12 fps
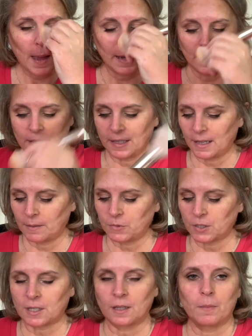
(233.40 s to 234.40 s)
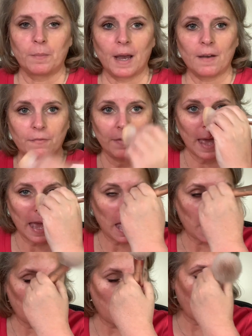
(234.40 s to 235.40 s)
and then I'm just going to buff
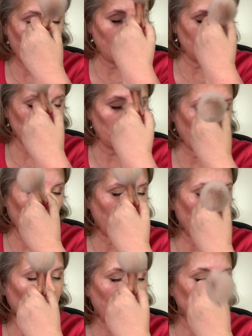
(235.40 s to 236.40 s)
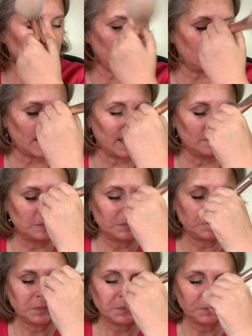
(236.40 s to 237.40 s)
that where I need it.
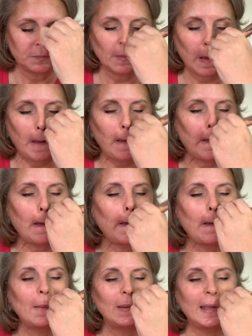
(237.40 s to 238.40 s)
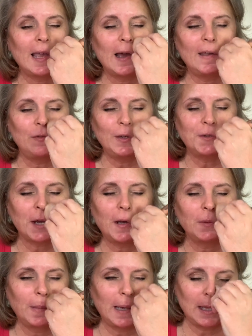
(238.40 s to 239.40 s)
Now, if you
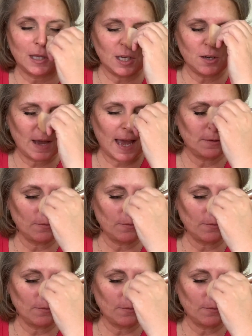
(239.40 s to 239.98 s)
told me that you had